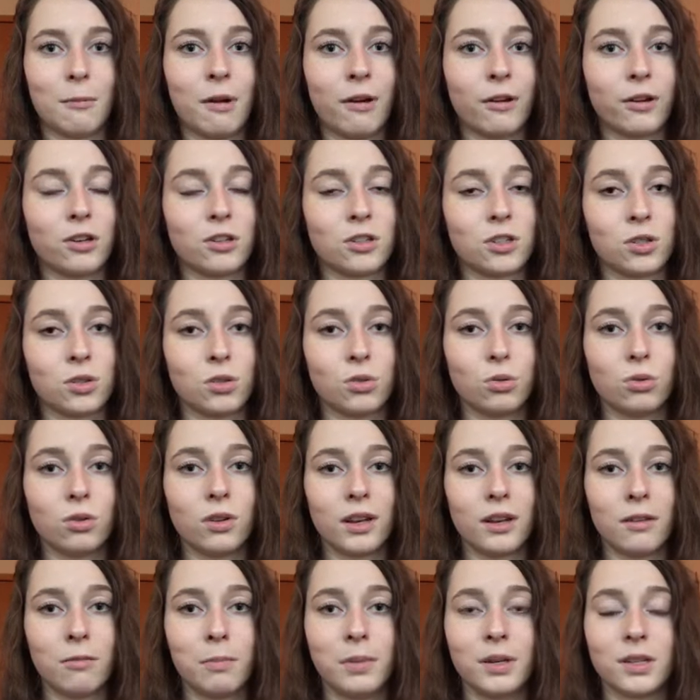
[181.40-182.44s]
about your school
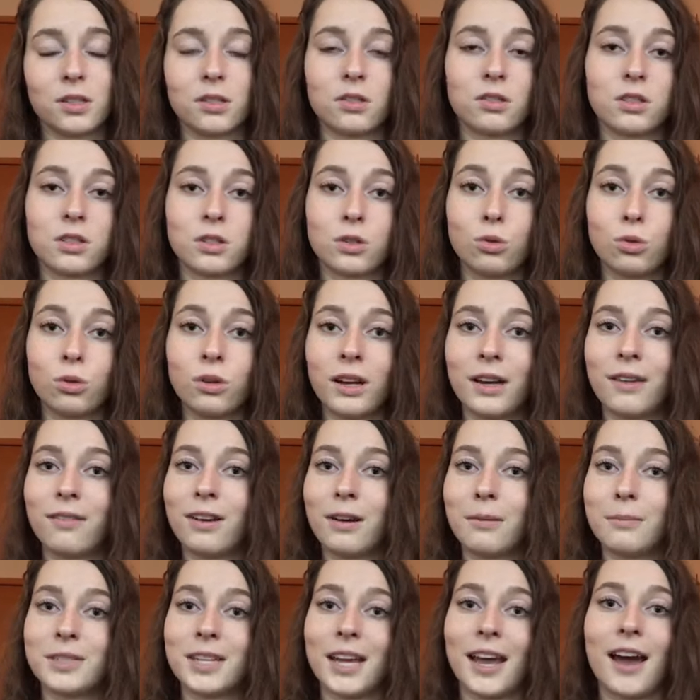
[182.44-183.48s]
life because school life
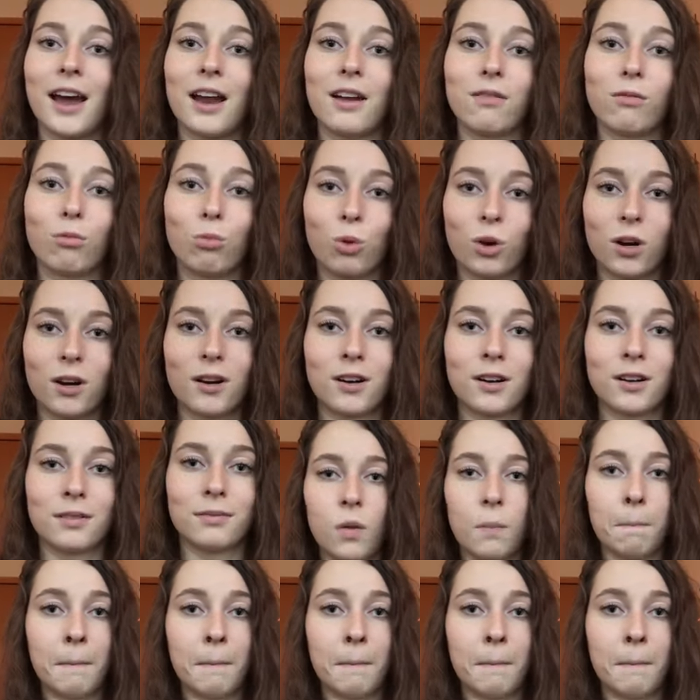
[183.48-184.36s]
comes ahead of work.